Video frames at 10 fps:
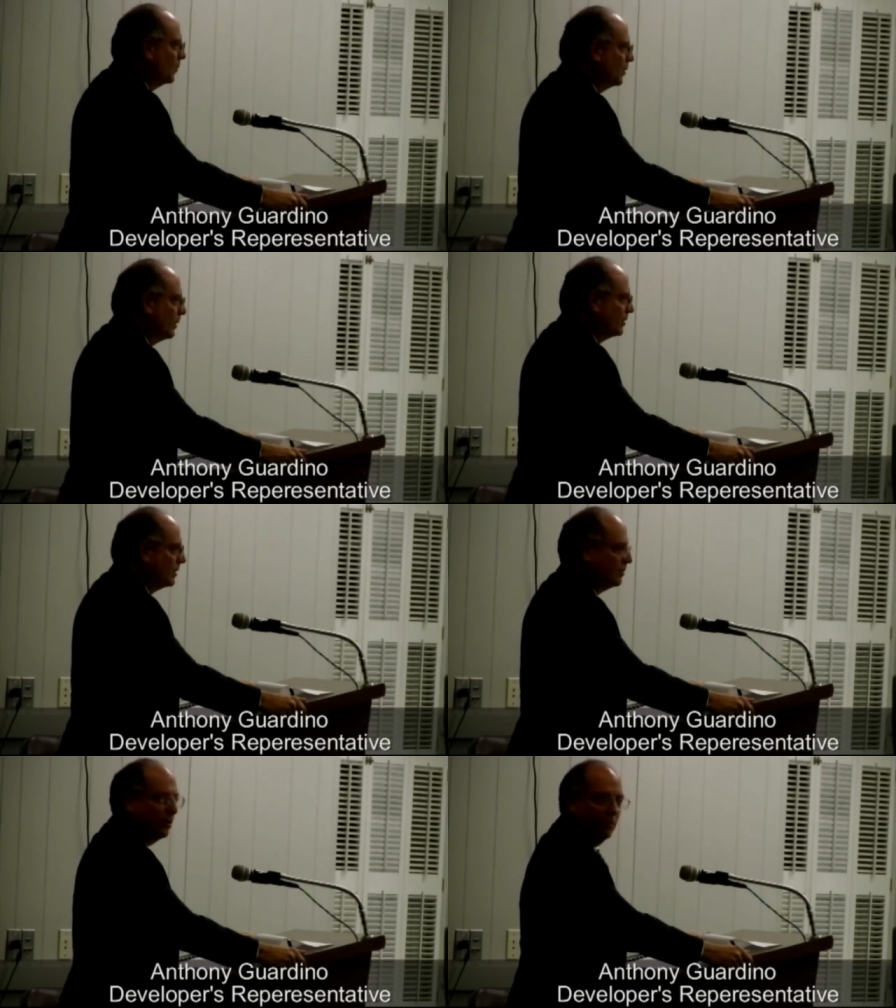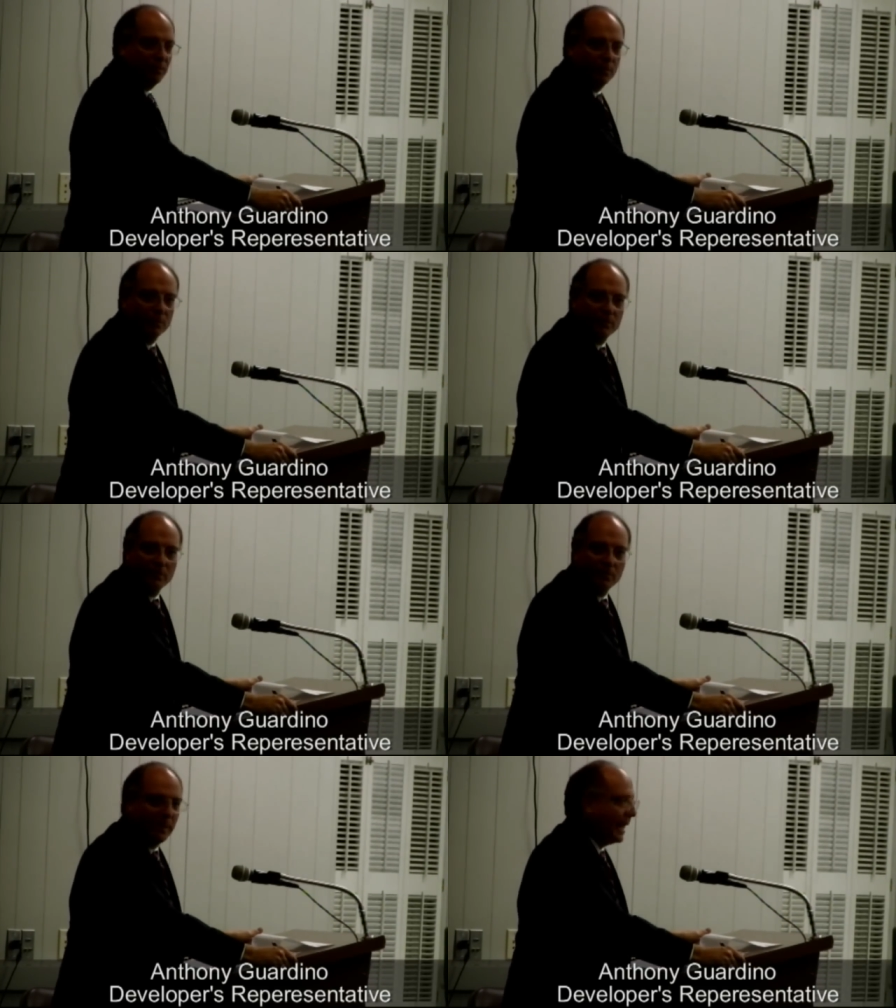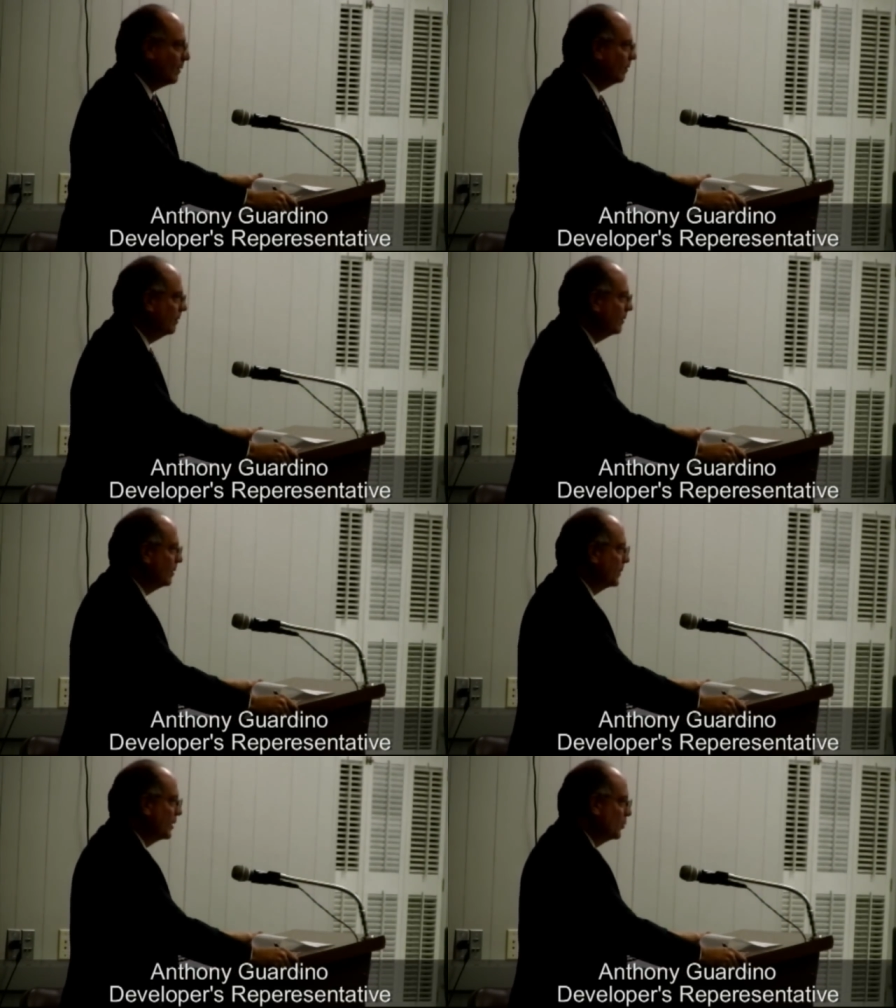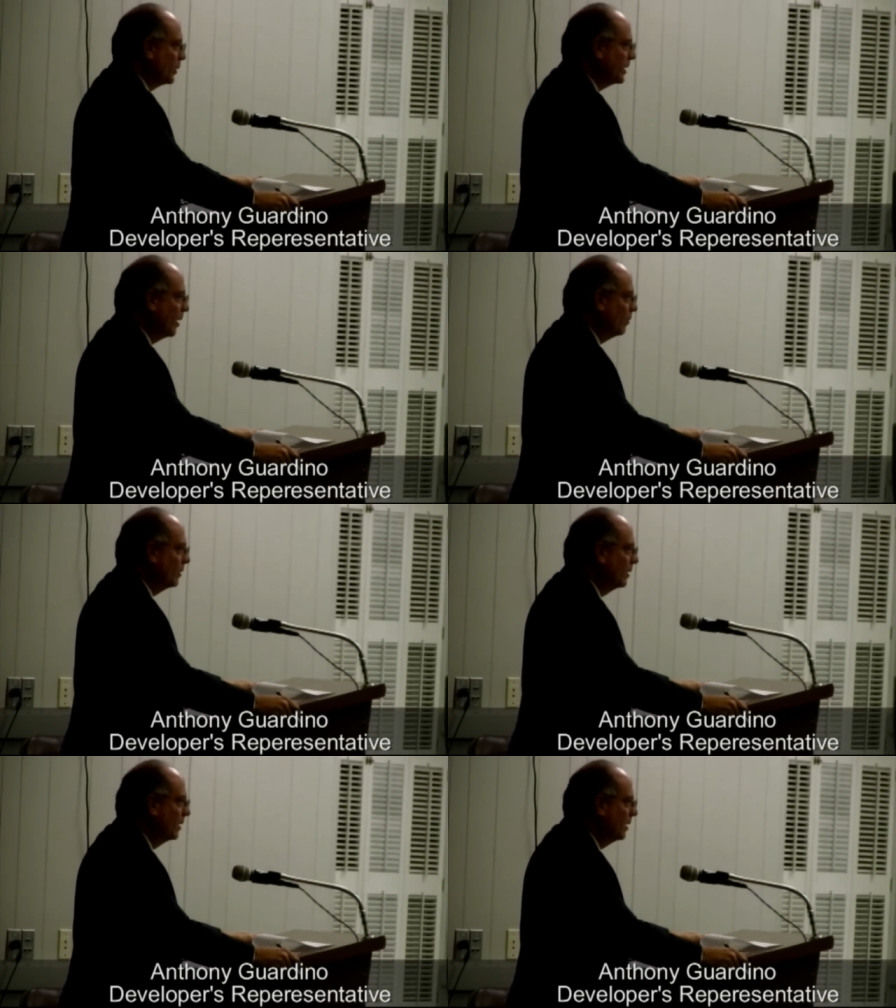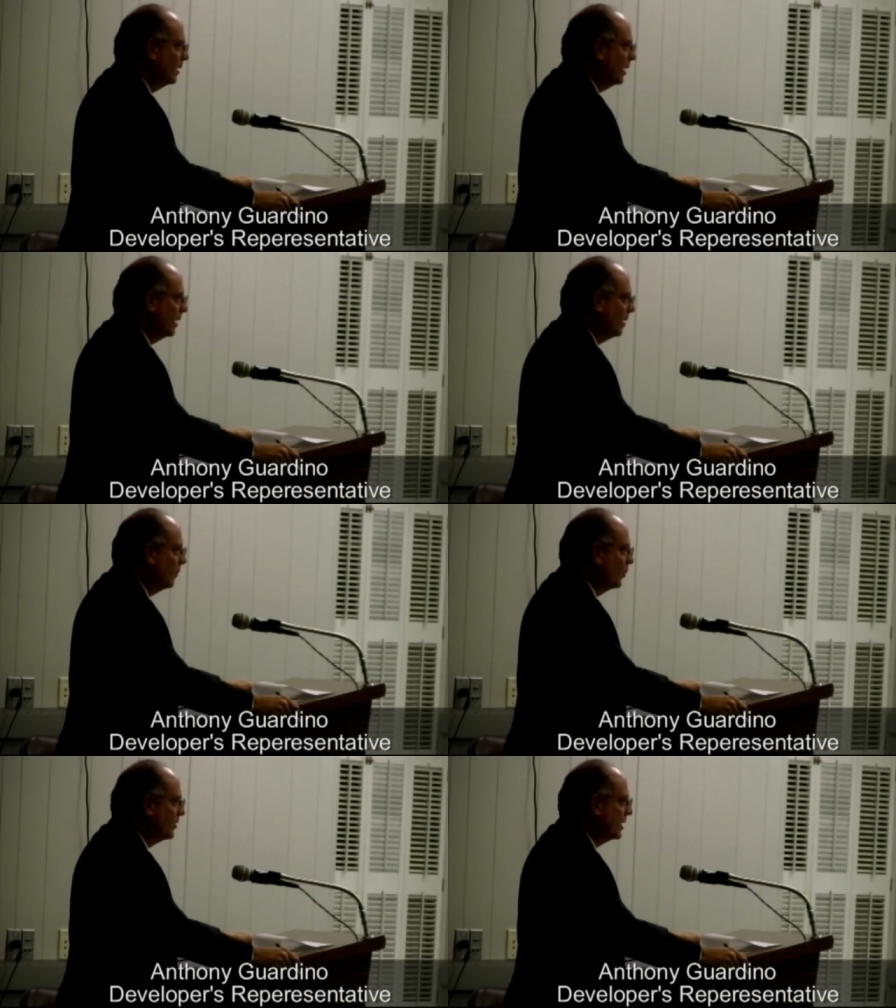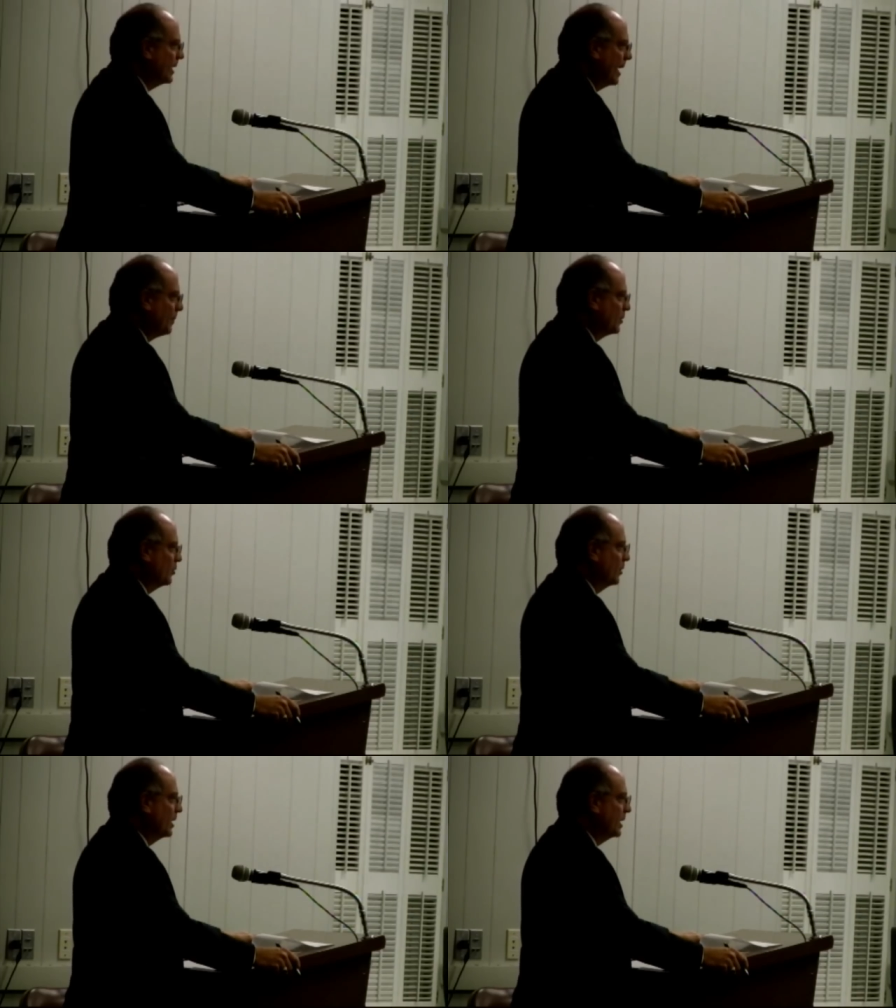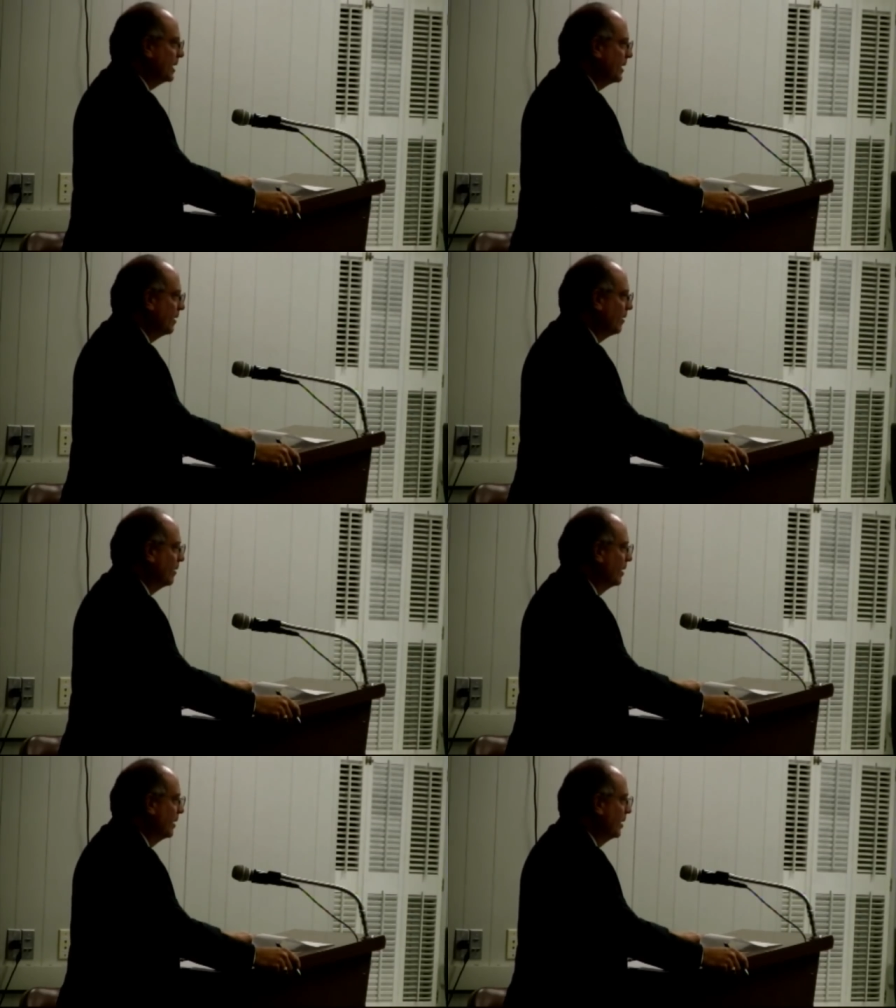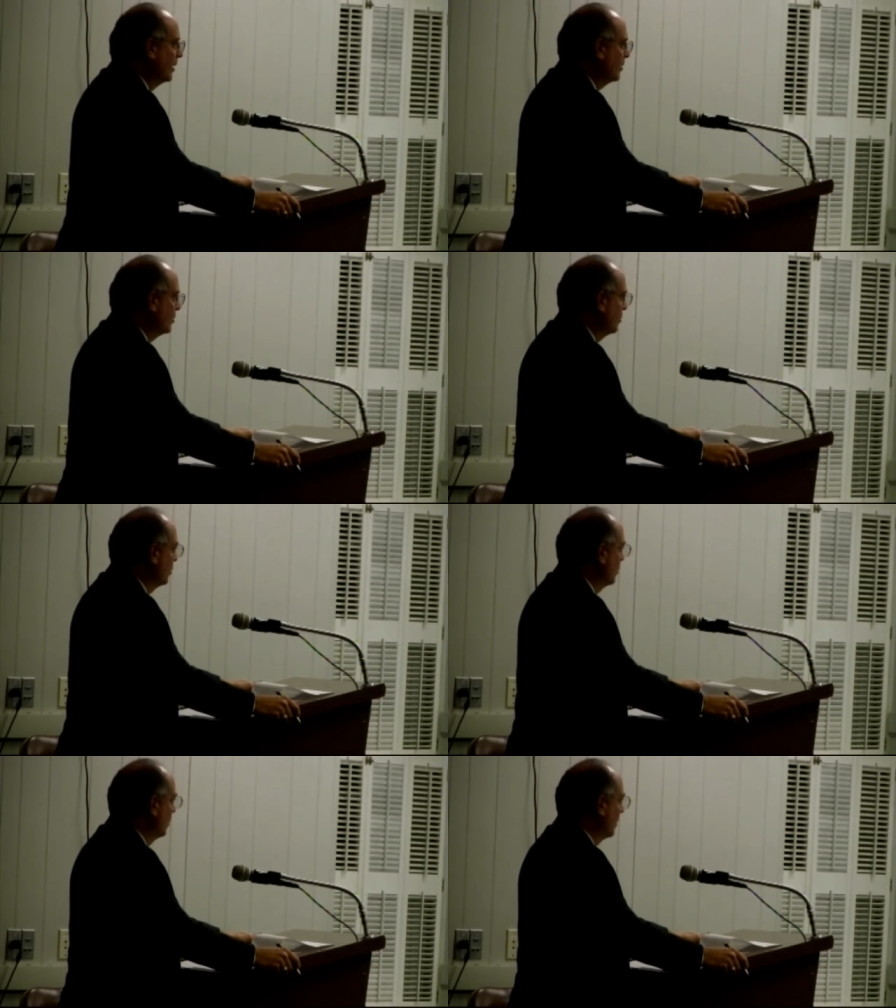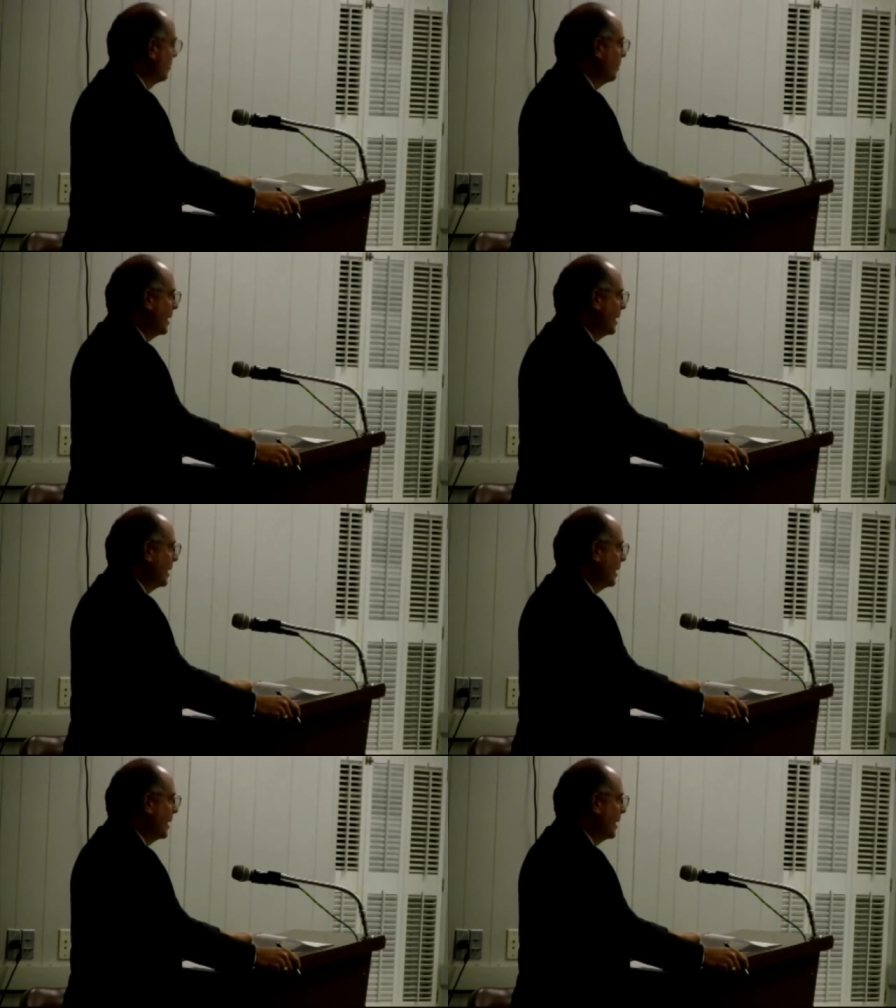I hope the residents don't view this as a battle because we don't. Um, we see an opportunity here to